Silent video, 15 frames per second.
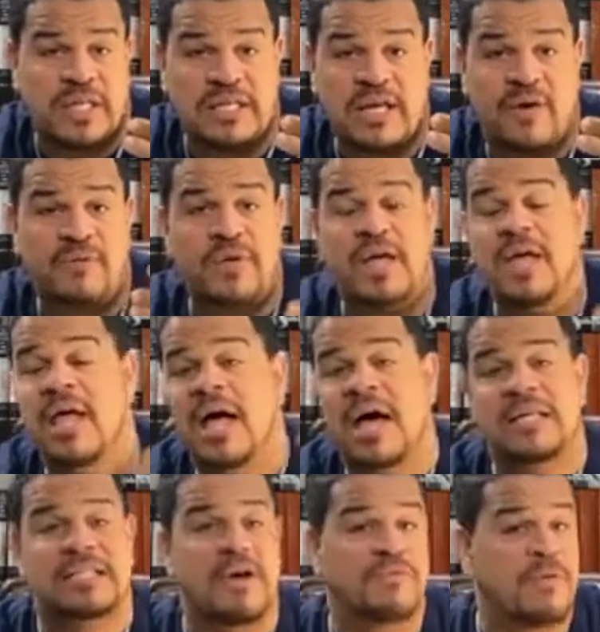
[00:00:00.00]
than Philadelphia,
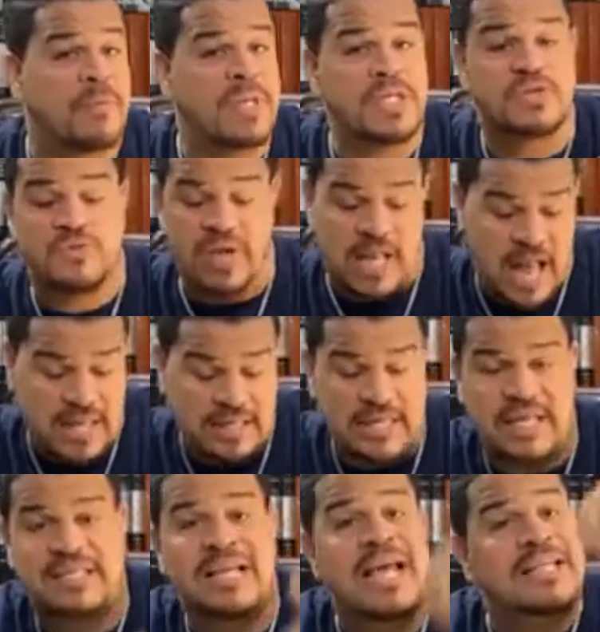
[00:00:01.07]
a tougher ministry
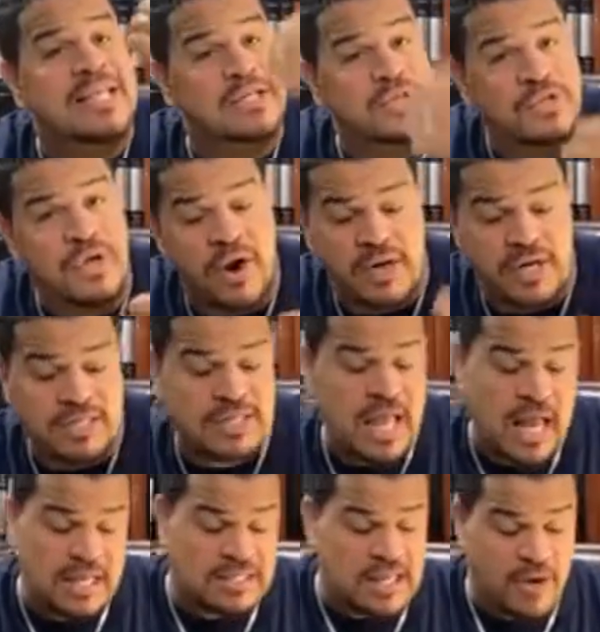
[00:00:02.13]
context than
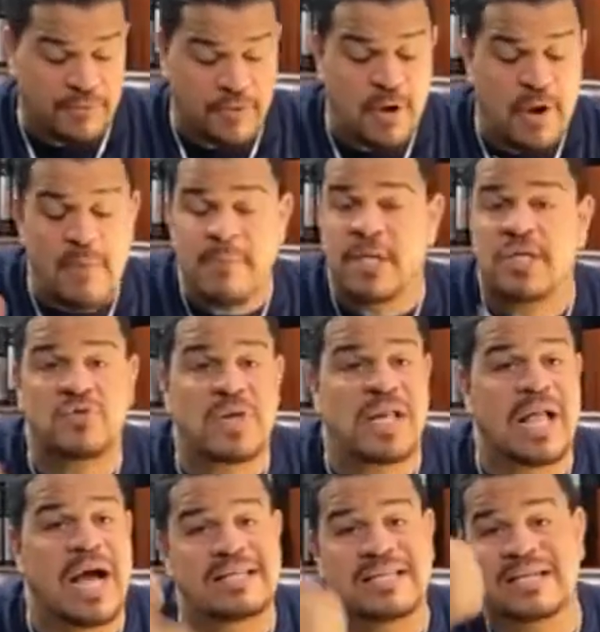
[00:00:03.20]
Sardis, a tougher
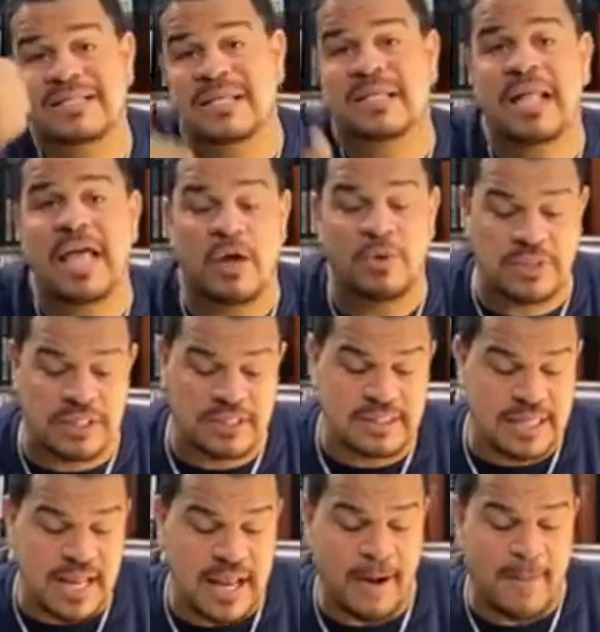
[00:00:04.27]
ministry context than
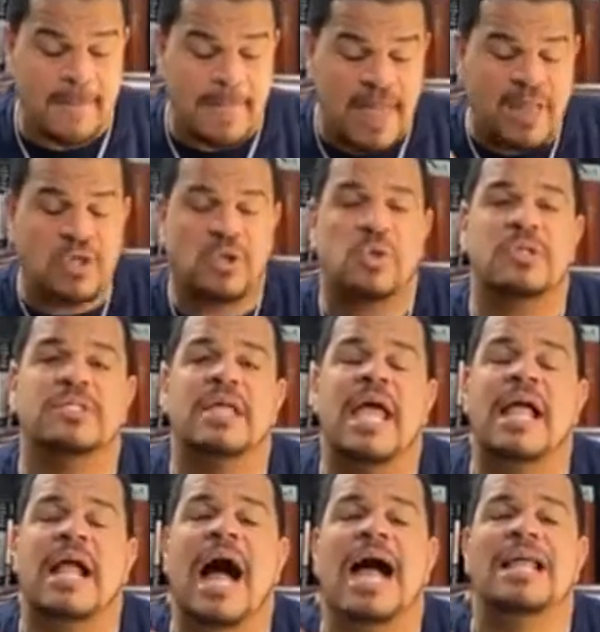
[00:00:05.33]
Laodicea. And the
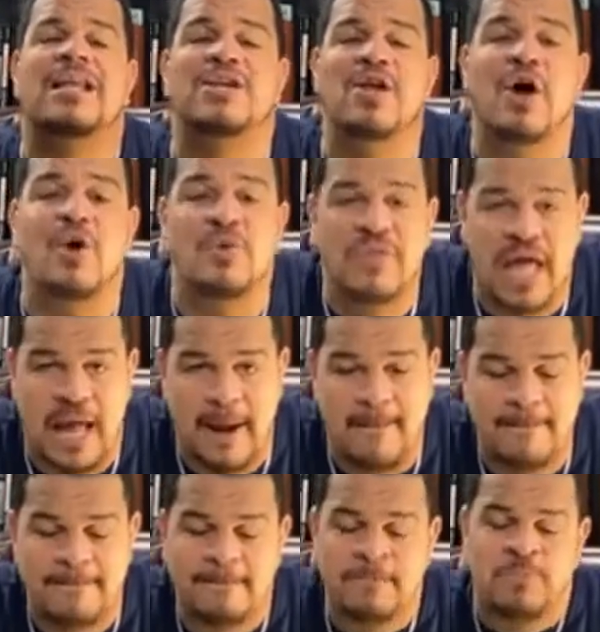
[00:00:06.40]
Lord's saying, I know
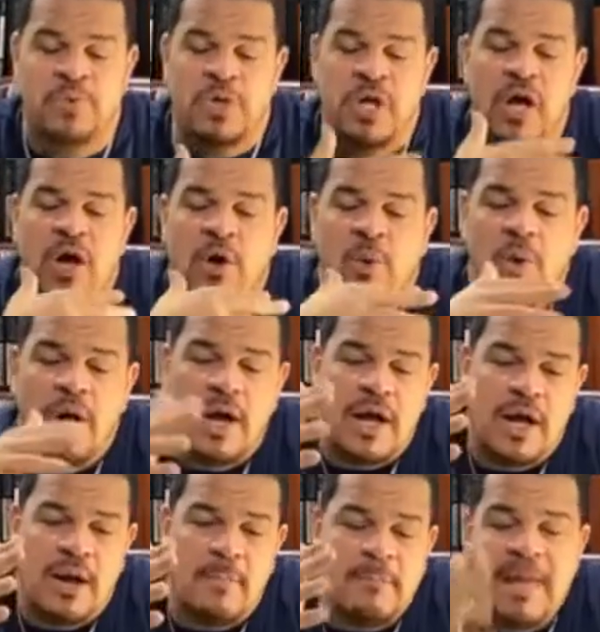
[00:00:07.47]
that. Yo,
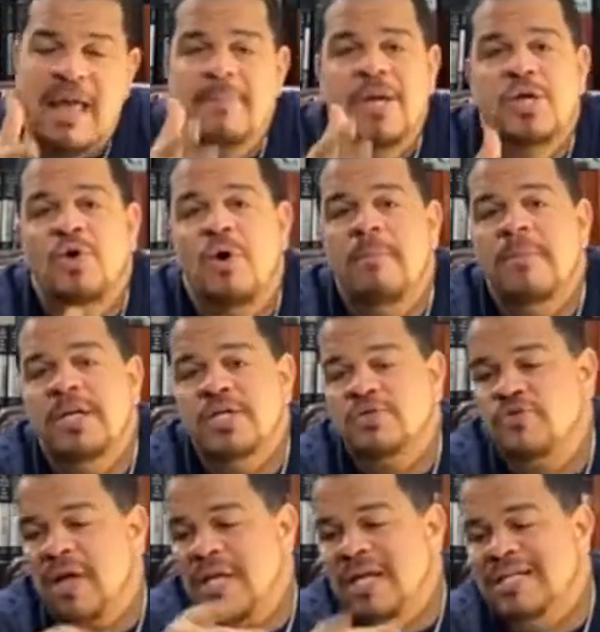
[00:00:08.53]
maybe you're
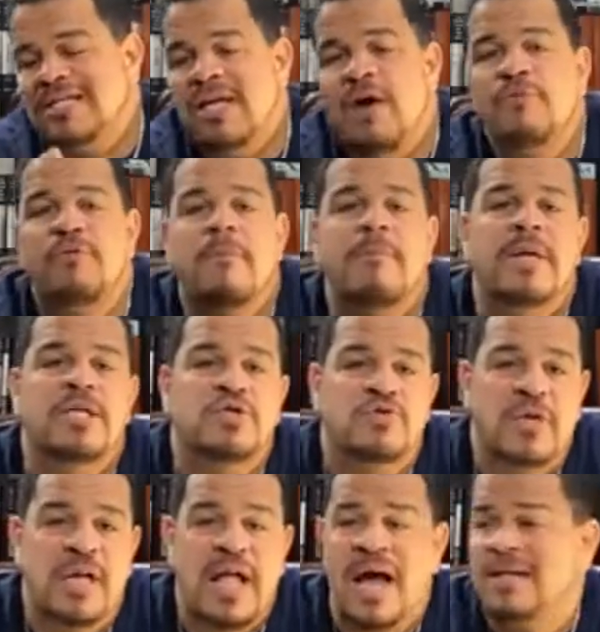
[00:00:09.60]
ministering in a tougher
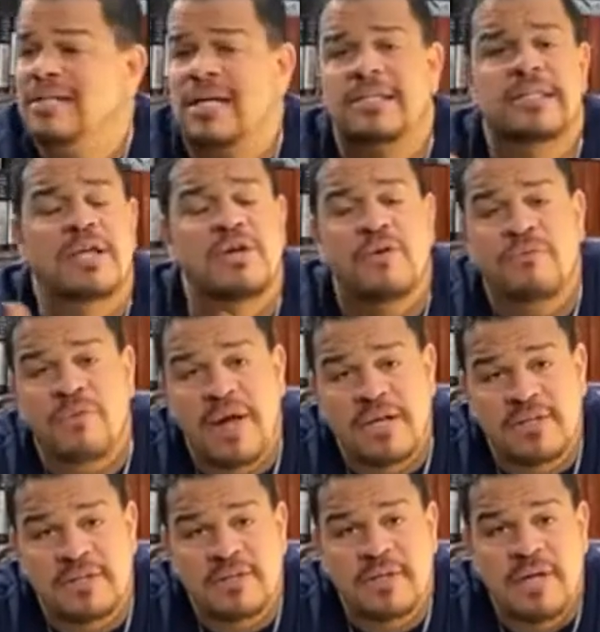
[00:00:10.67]
ministry context than your
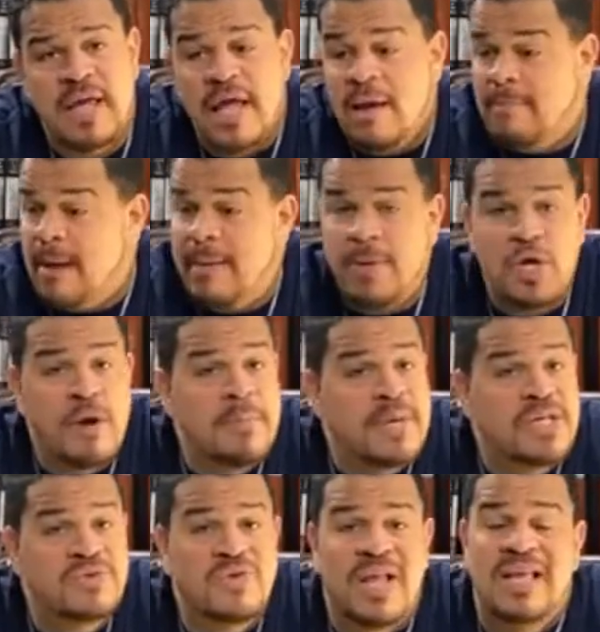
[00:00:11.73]
friends. Maybe
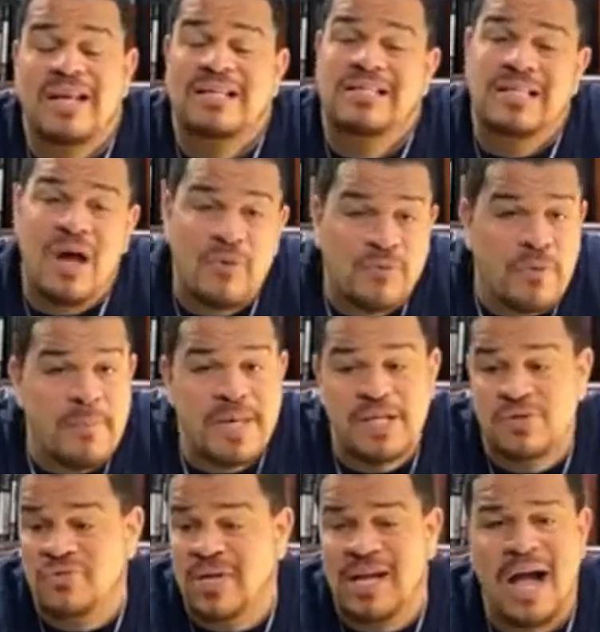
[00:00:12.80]
you're ministering in a tougher
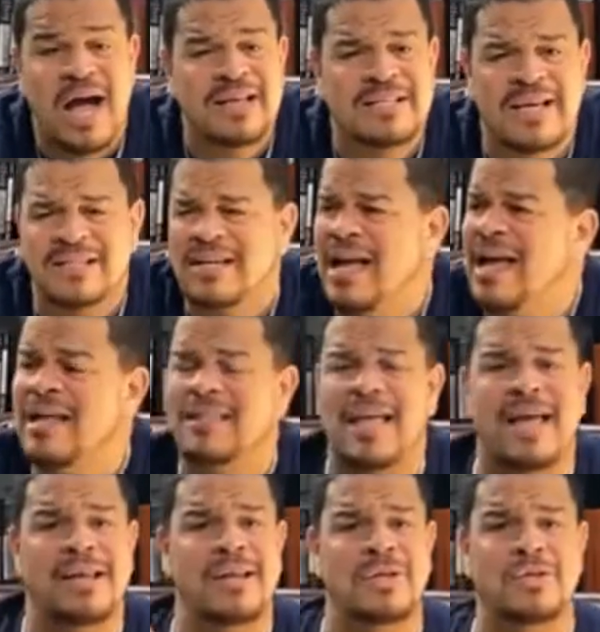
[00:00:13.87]
ministry context
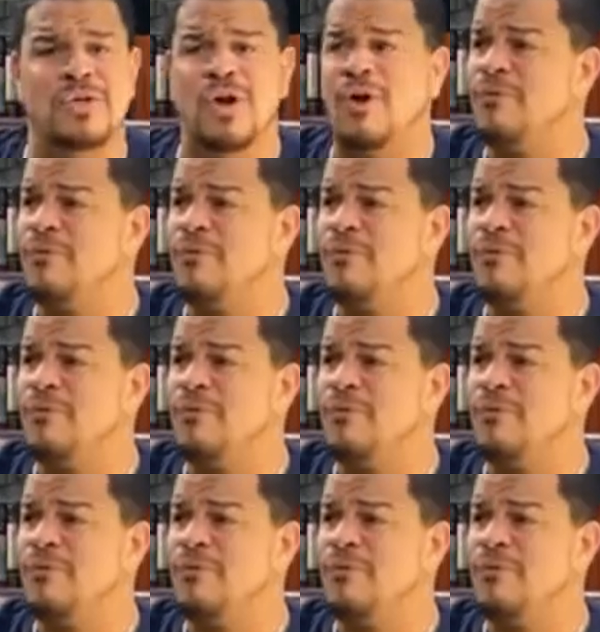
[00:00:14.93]
than